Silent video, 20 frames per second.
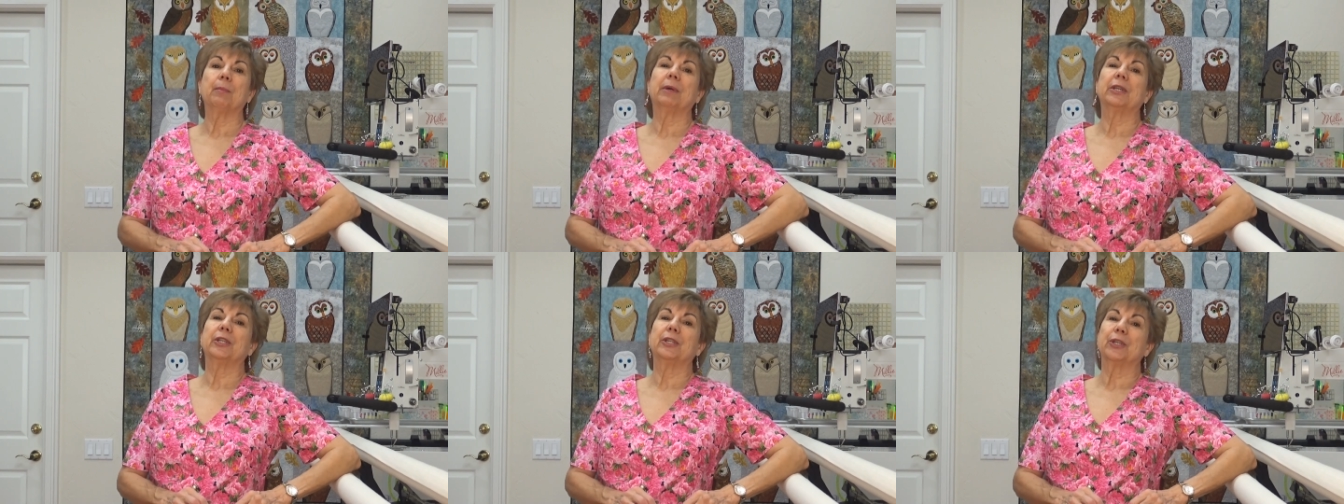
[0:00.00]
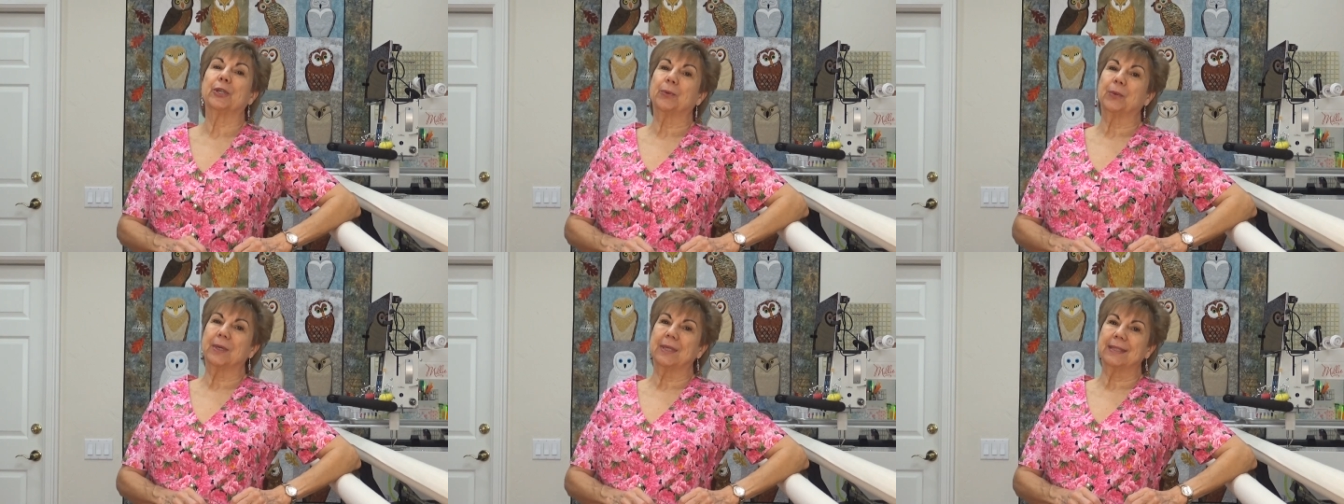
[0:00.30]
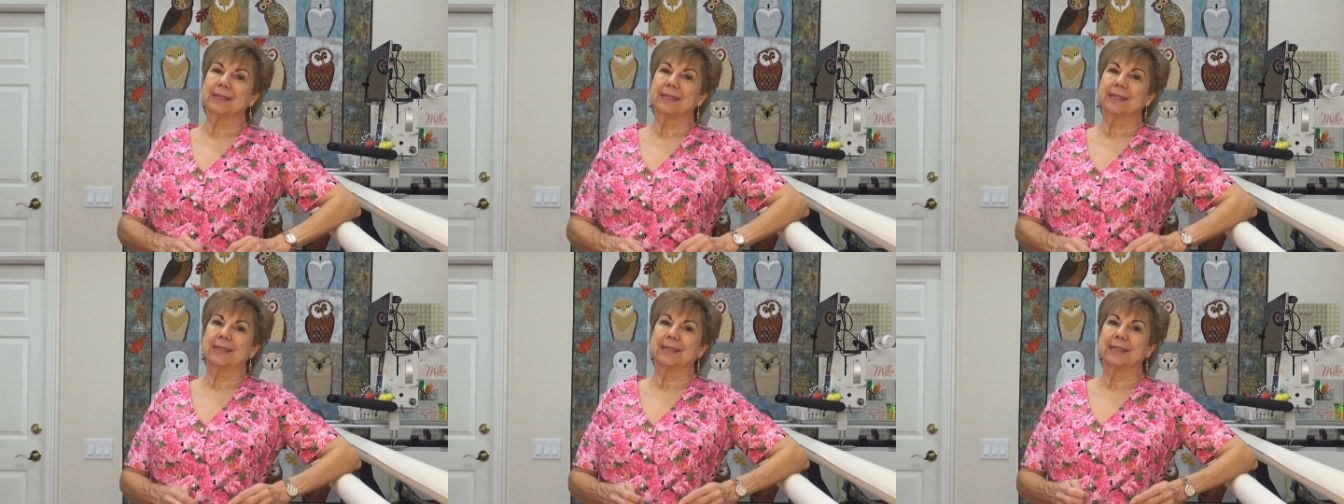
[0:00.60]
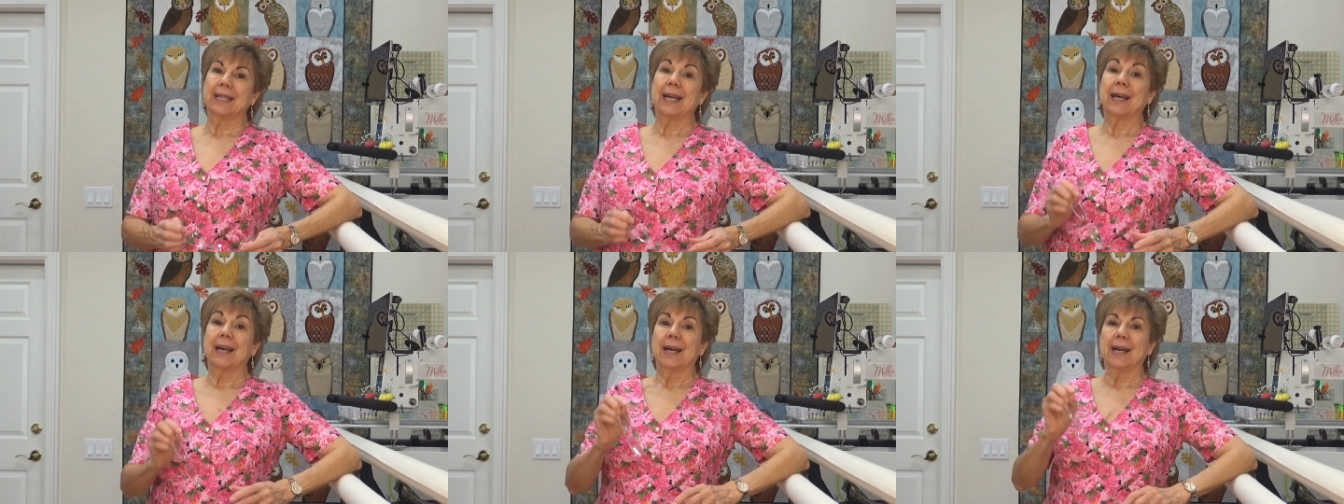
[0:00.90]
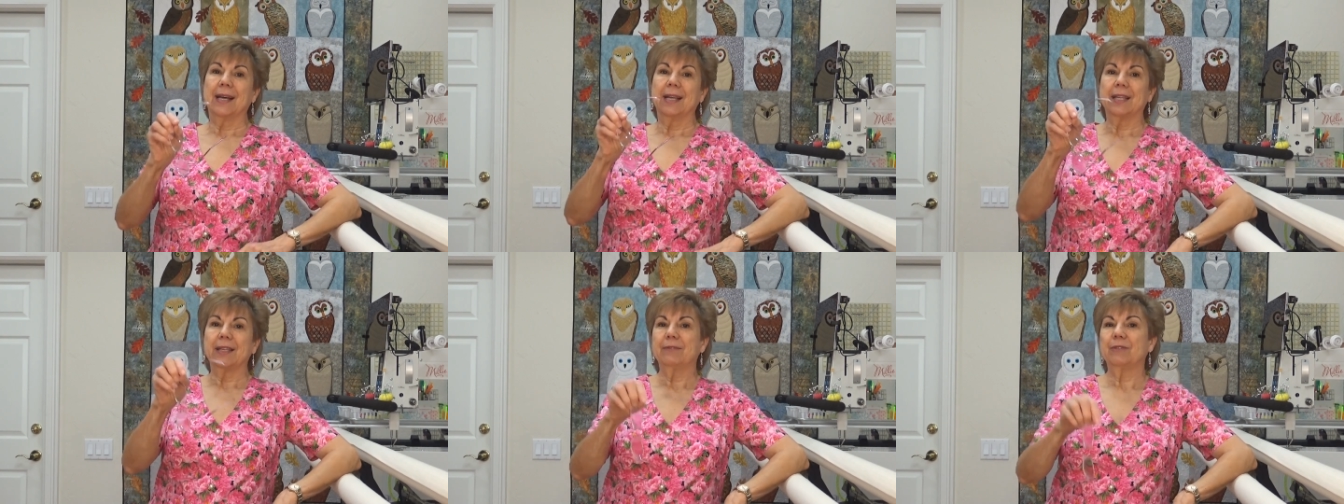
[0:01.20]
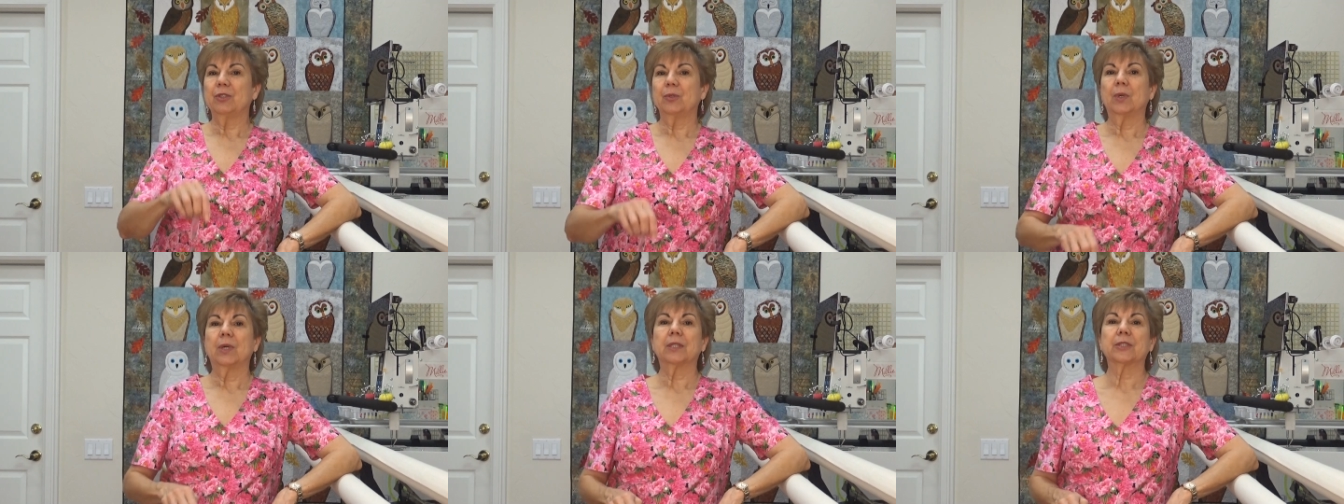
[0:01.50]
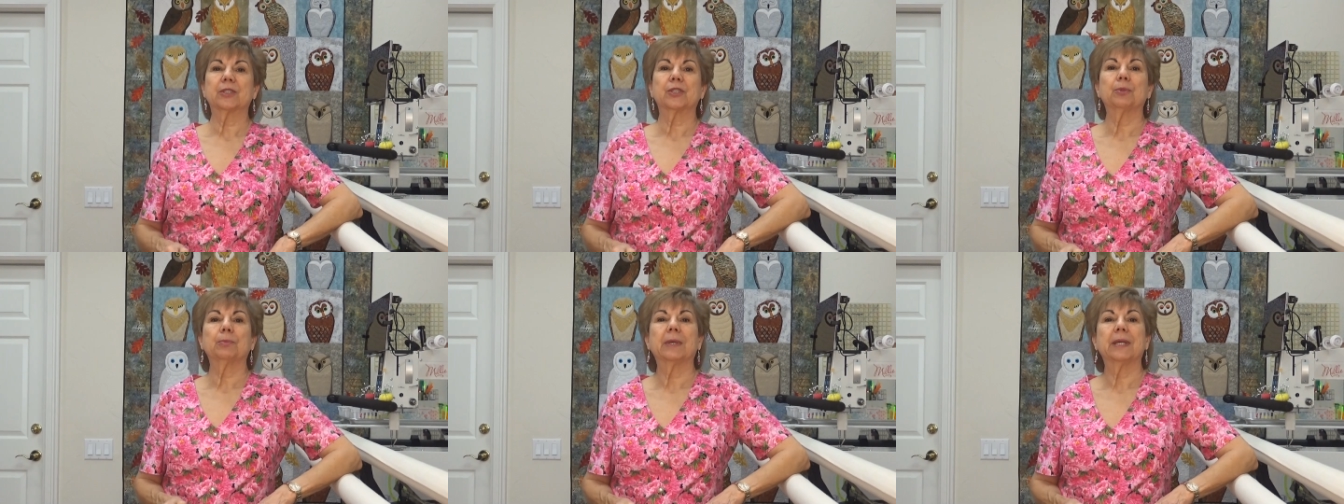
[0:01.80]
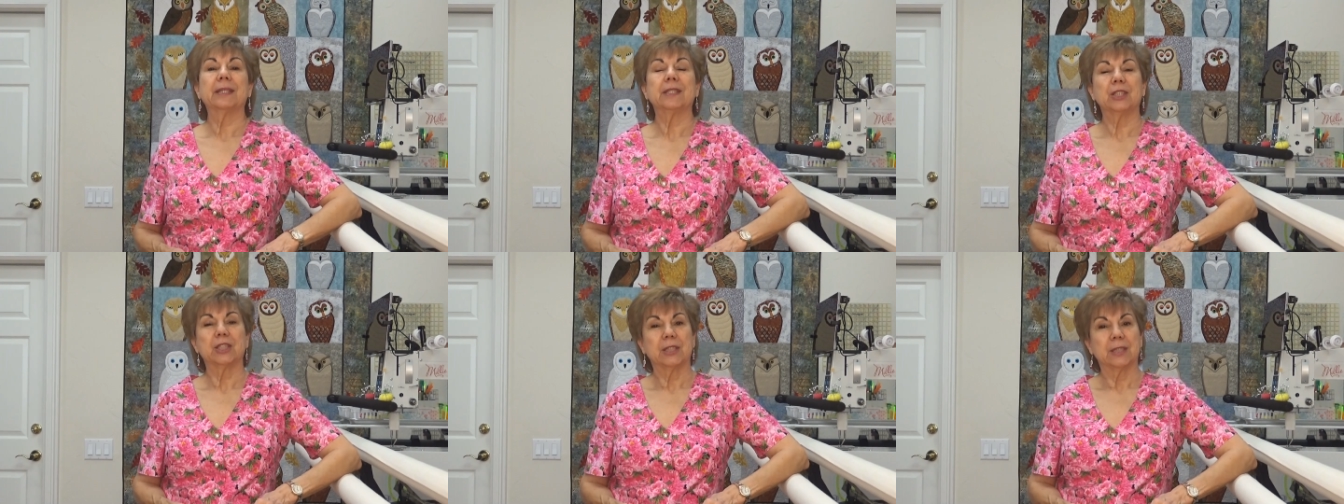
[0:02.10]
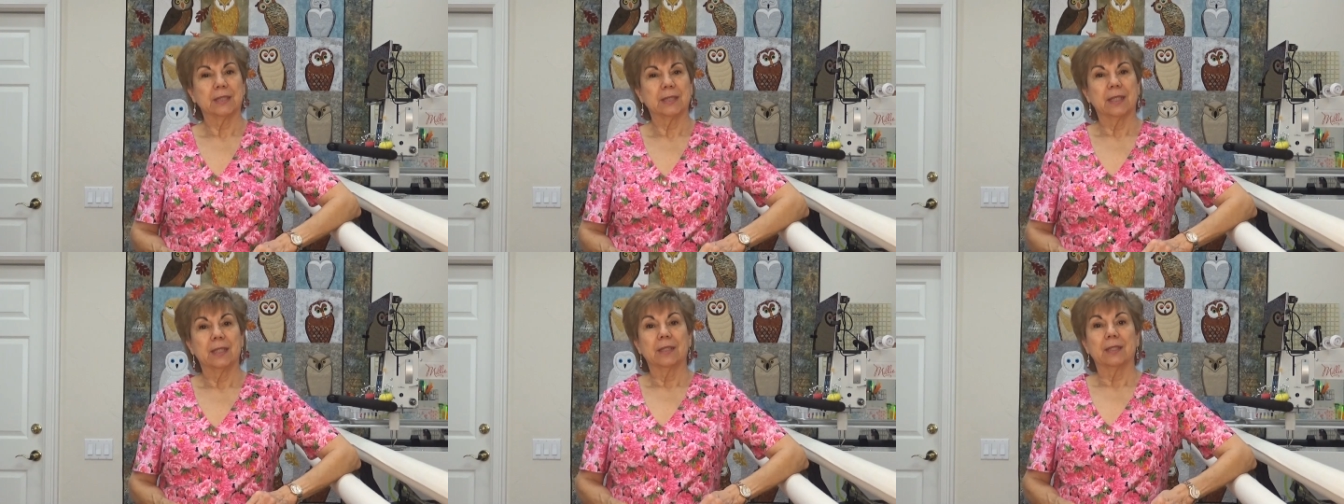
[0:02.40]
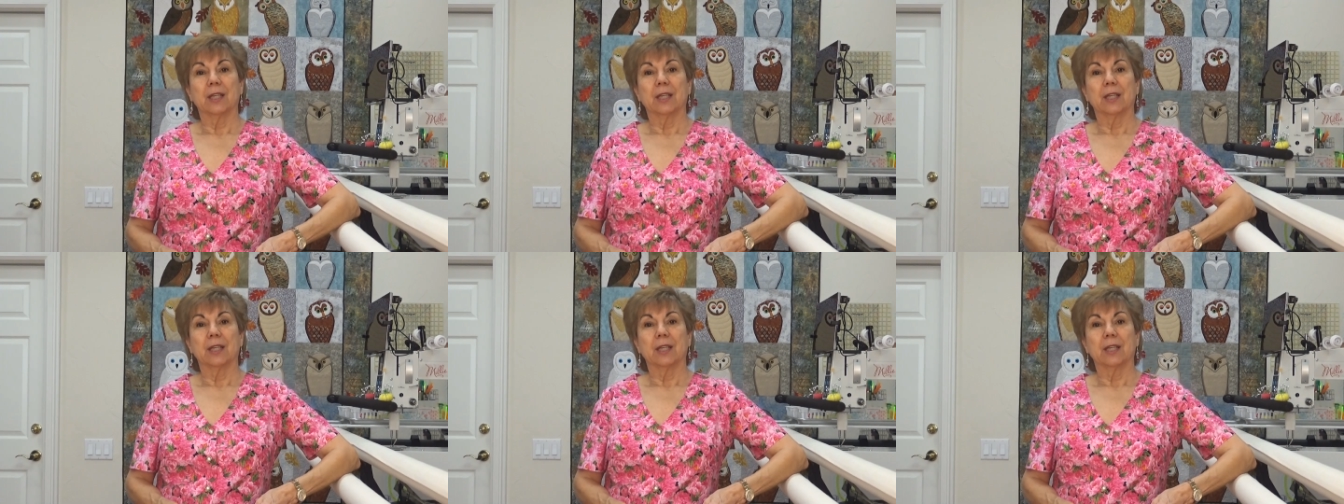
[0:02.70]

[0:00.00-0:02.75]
my dear ones, I love you all so much.